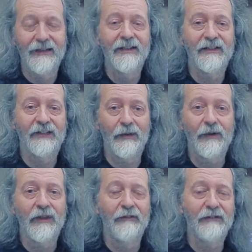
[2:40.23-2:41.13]

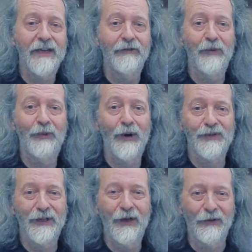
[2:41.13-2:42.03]
So there are definite pros
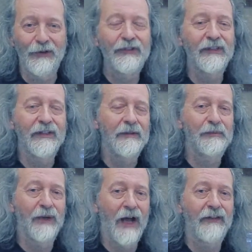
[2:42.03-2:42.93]
and cons,
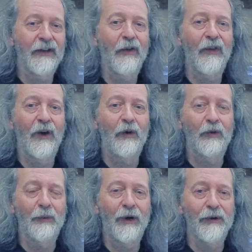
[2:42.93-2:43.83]
but I think on the whole
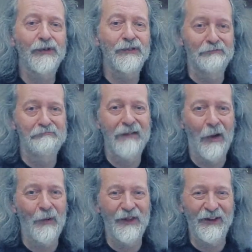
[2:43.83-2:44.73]
the pros
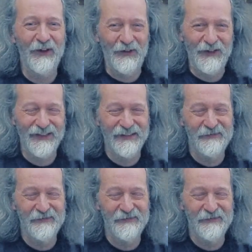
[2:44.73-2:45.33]
outweigh the cons.